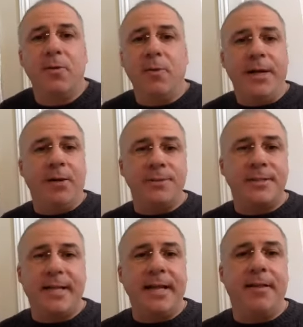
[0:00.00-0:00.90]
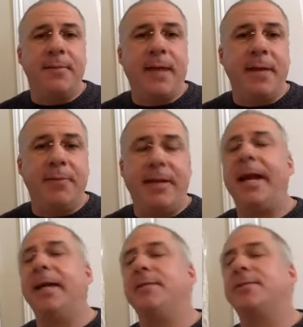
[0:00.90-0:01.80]
We don't see them, and we
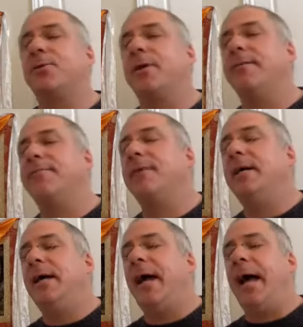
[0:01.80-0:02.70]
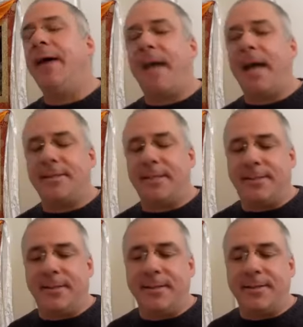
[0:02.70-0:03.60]
can't sort of have access
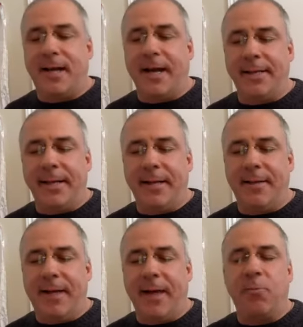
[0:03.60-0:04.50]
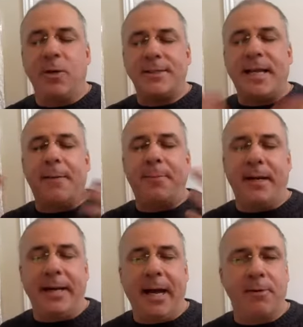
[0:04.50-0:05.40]
to this idea that what's
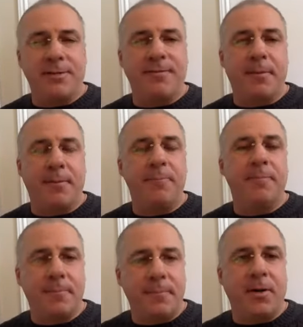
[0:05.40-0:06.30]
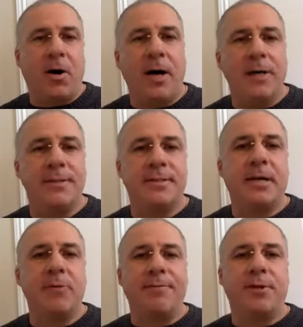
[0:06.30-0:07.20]
happening now is from causes
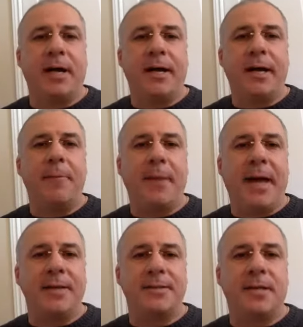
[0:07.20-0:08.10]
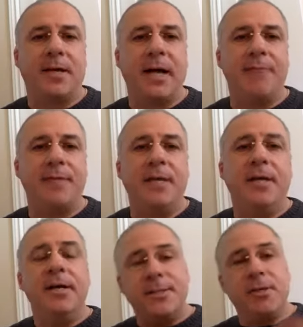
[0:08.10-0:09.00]
that we've created in past
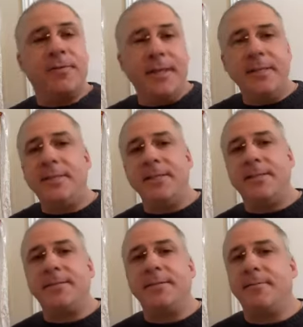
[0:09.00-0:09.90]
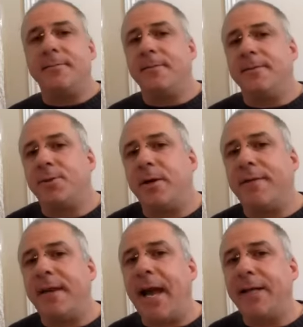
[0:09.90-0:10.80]
lives. So this is sort
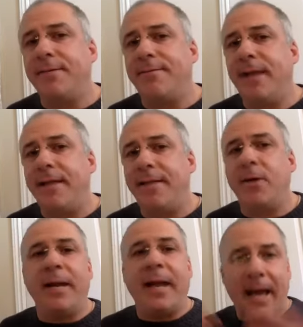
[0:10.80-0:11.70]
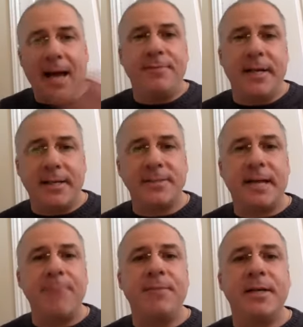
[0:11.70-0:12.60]
of an act of faith that we have to
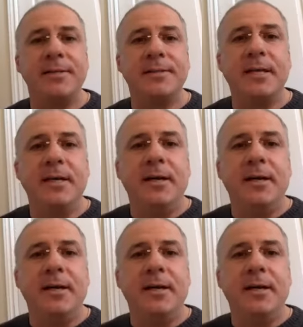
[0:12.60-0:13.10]
accept this.